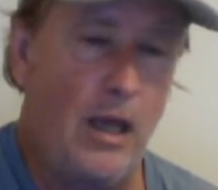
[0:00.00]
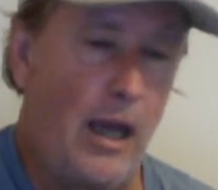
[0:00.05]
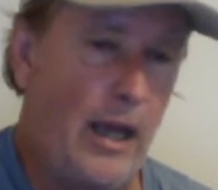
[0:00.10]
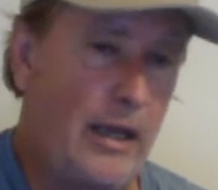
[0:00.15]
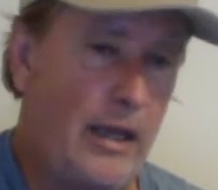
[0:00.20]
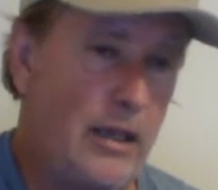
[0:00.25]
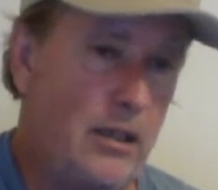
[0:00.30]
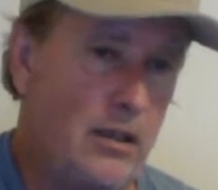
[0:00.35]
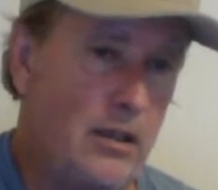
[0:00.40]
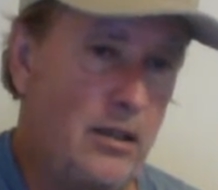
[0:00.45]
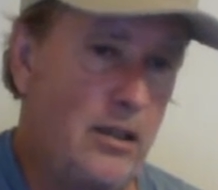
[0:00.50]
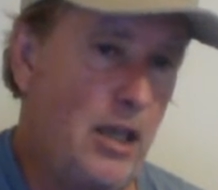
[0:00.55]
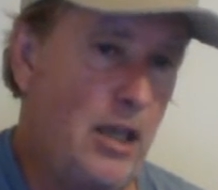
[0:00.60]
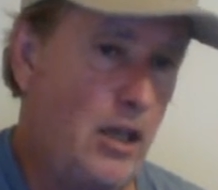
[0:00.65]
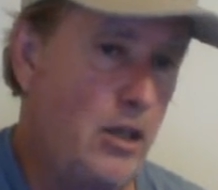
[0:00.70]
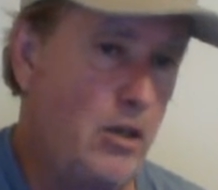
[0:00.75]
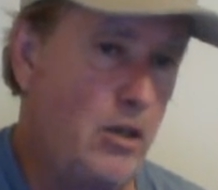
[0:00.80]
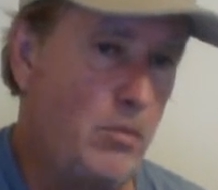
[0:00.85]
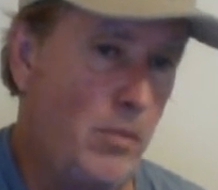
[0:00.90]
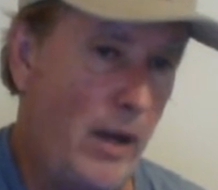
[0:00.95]
I can
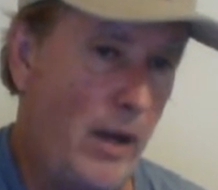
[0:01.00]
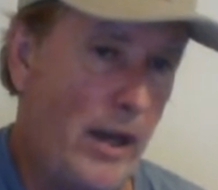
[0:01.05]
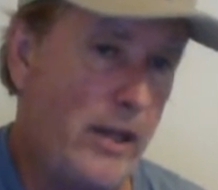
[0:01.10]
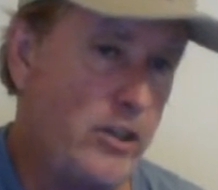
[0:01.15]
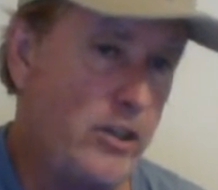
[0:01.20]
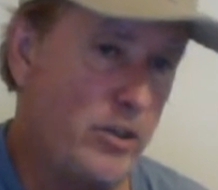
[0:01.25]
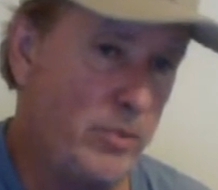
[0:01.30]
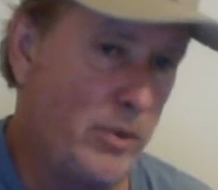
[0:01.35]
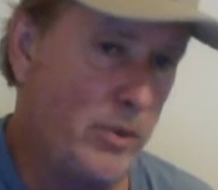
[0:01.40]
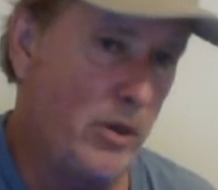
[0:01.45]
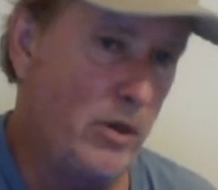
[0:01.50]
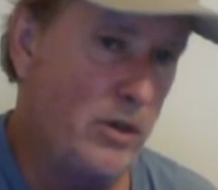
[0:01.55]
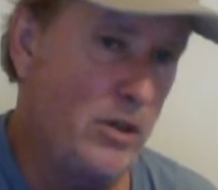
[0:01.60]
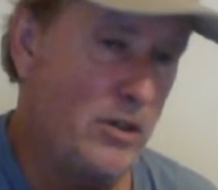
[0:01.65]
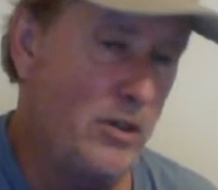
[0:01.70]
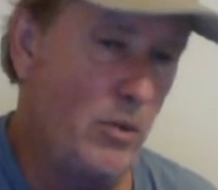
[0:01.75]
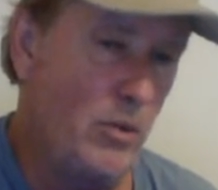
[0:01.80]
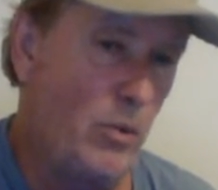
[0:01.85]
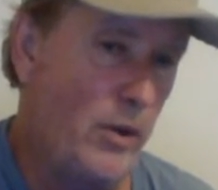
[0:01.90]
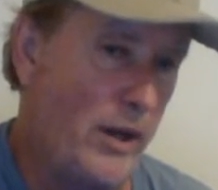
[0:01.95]
tell you my
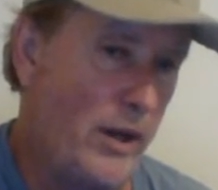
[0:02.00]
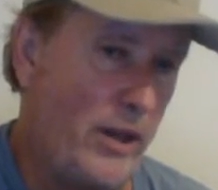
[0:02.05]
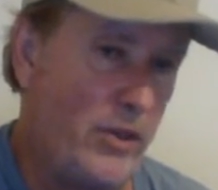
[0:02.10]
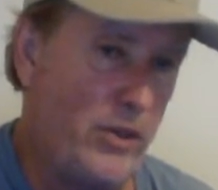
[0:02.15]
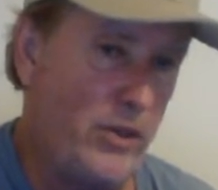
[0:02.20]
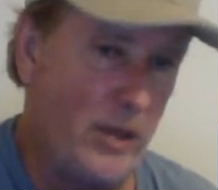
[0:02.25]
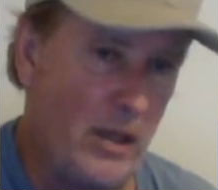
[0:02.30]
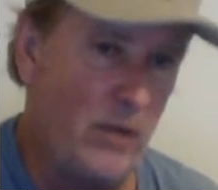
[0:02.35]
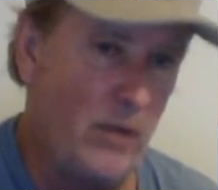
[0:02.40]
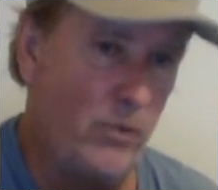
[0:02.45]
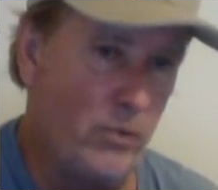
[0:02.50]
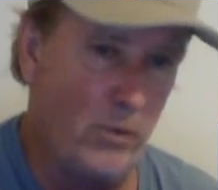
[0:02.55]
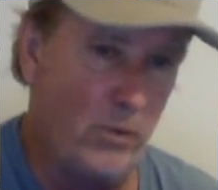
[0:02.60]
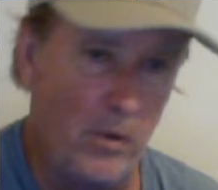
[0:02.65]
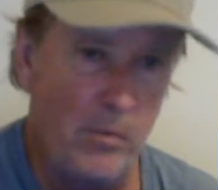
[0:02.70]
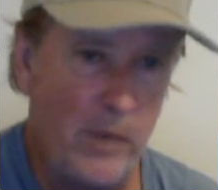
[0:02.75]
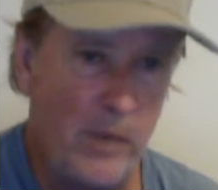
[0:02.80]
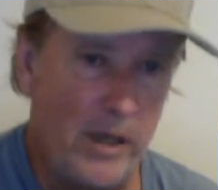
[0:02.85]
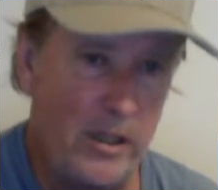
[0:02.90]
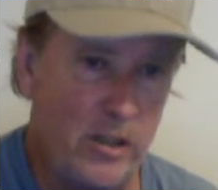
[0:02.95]
experience and what I think
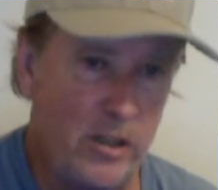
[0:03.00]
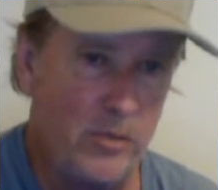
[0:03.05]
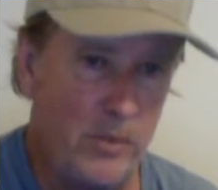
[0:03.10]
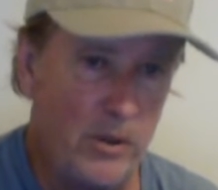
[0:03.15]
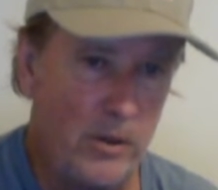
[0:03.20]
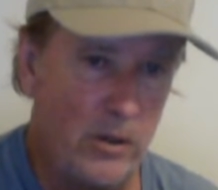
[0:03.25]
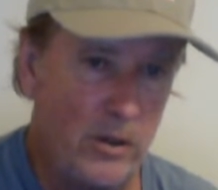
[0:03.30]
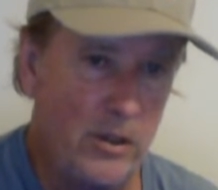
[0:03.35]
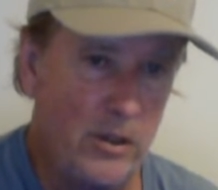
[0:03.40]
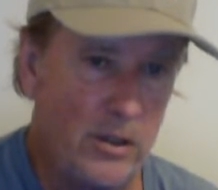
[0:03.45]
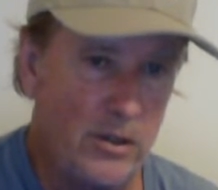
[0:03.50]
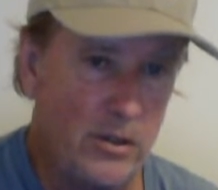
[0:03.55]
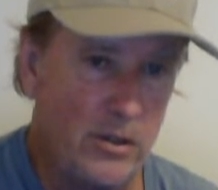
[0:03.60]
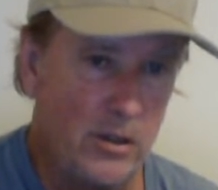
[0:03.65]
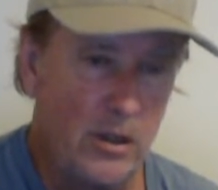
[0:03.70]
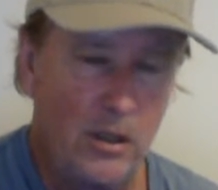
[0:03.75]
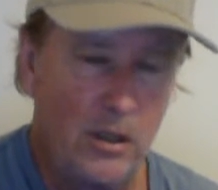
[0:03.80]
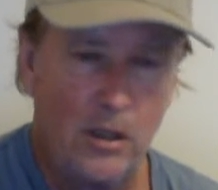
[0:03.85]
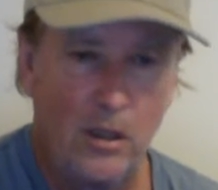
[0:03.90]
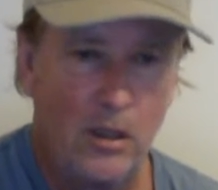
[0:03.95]
from my experience,
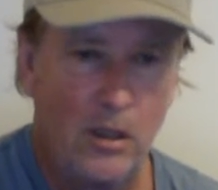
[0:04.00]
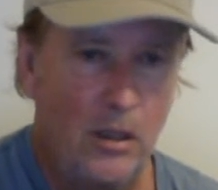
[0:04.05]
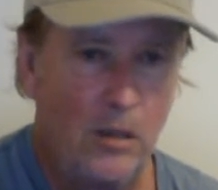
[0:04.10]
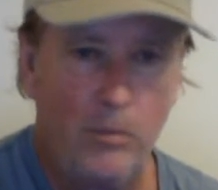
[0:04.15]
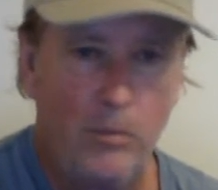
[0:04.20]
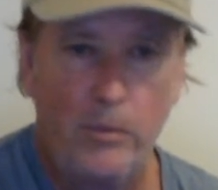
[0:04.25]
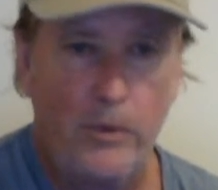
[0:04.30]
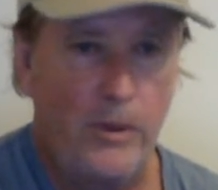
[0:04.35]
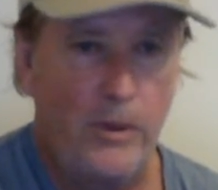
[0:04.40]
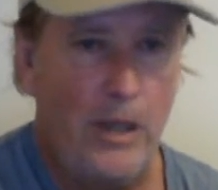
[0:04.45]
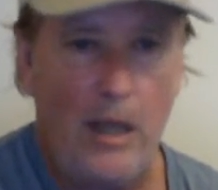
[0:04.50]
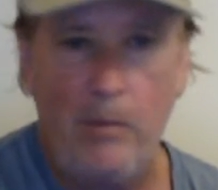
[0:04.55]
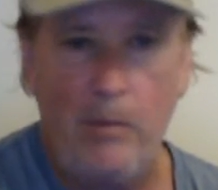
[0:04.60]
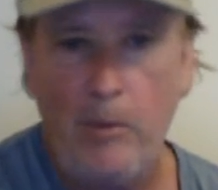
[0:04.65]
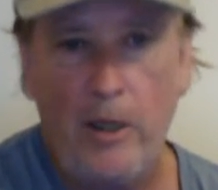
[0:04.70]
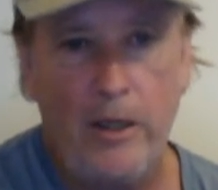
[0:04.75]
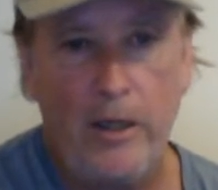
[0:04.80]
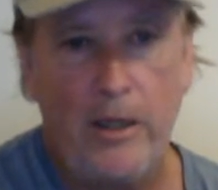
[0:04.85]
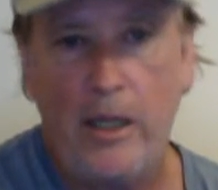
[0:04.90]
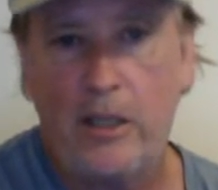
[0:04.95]
but
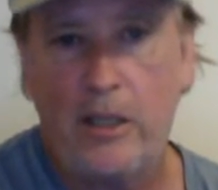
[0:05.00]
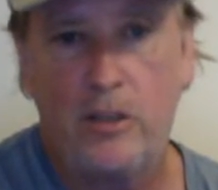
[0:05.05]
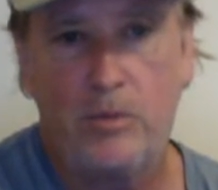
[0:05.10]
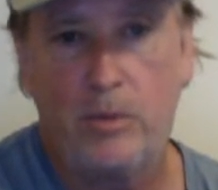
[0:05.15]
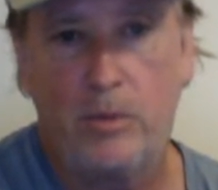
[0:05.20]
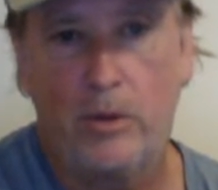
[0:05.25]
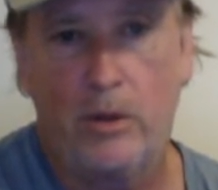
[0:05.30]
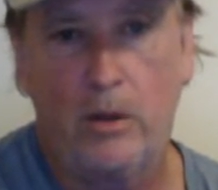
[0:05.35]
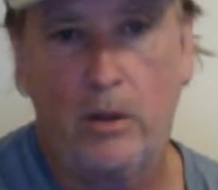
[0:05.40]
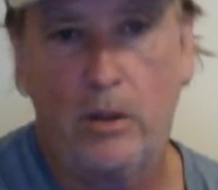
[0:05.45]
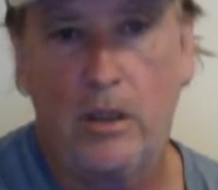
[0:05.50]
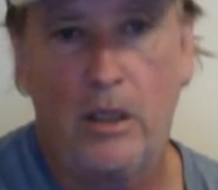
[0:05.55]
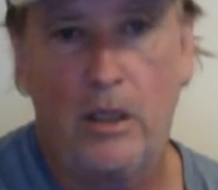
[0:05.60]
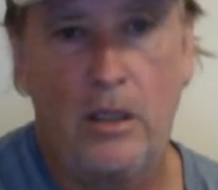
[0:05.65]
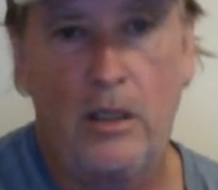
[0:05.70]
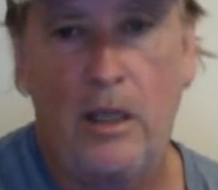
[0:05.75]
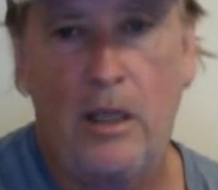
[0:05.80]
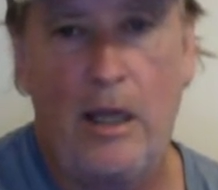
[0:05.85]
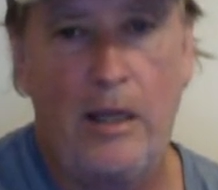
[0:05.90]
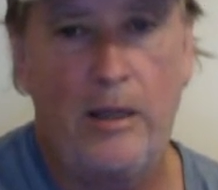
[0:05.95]
I'm not an expert,
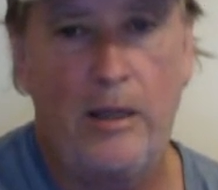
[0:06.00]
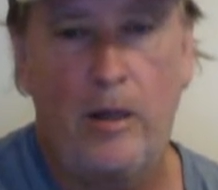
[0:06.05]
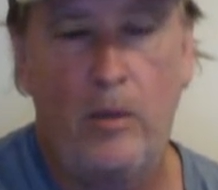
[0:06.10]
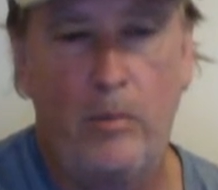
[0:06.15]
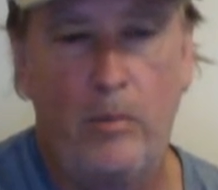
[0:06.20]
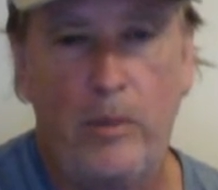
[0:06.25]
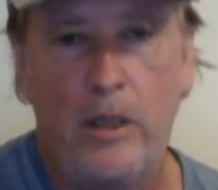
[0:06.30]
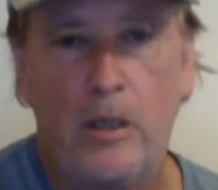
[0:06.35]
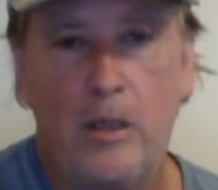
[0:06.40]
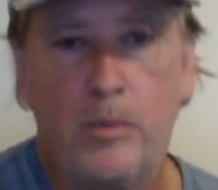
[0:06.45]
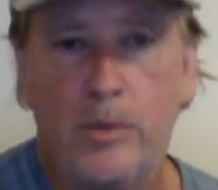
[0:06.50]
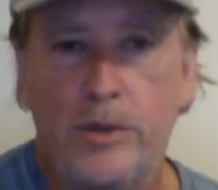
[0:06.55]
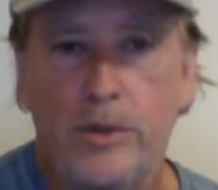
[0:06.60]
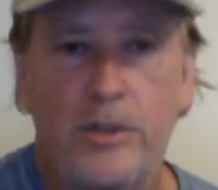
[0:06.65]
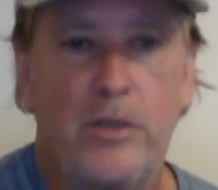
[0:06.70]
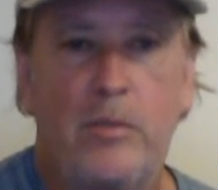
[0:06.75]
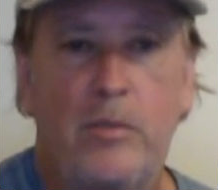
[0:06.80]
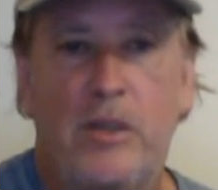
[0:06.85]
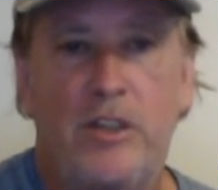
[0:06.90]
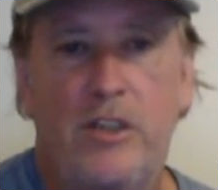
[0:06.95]
and I don't mean to
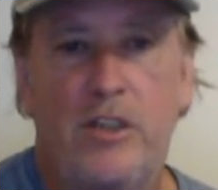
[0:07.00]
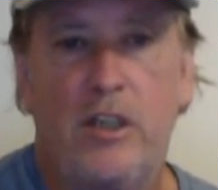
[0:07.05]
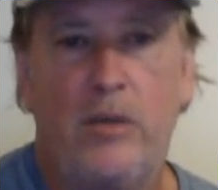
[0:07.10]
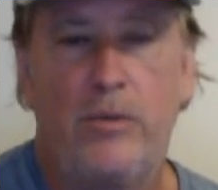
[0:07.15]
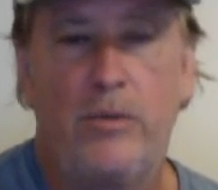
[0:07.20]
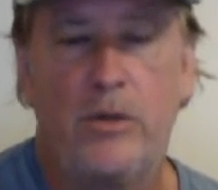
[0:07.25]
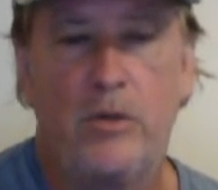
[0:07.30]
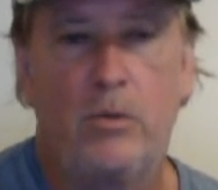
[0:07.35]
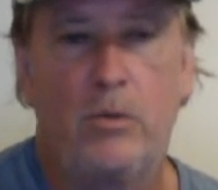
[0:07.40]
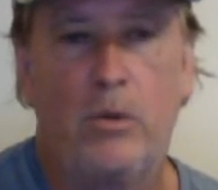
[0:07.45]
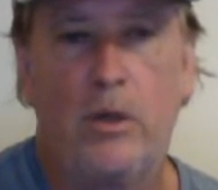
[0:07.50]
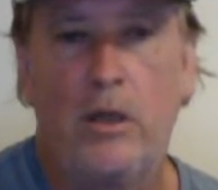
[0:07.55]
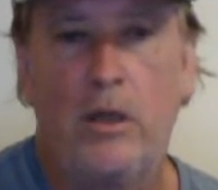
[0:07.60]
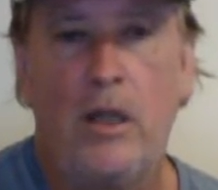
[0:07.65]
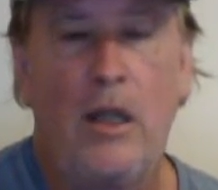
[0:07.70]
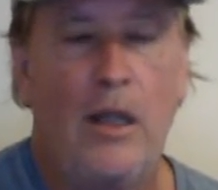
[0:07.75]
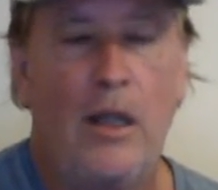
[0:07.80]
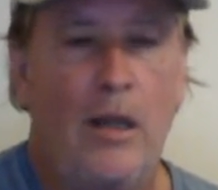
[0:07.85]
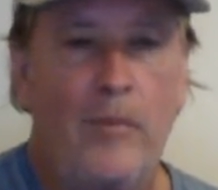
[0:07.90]
present myself as one.